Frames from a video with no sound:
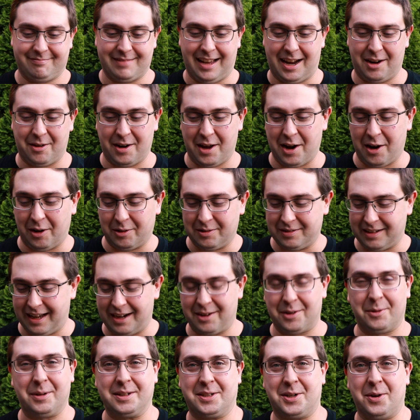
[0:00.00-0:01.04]
I don't know
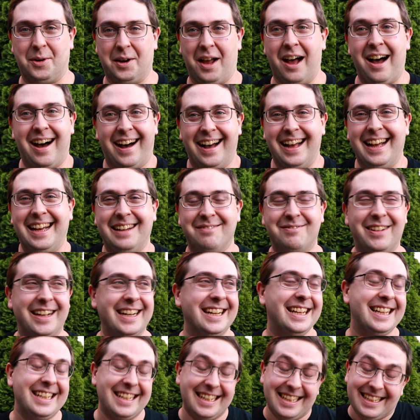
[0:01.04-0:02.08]
what's going on, but
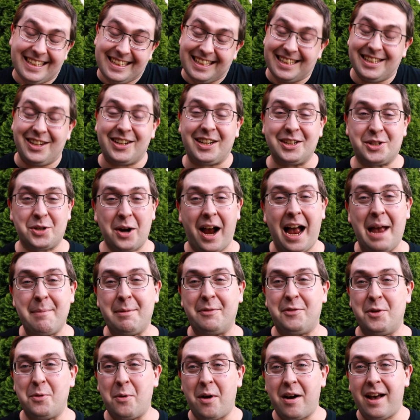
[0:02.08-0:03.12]
you can try them
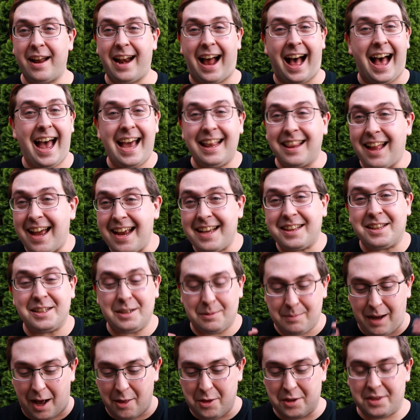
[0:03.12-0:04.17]
if you want. I like
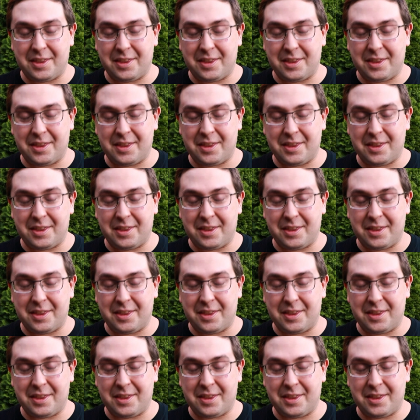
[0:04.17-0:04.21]
them.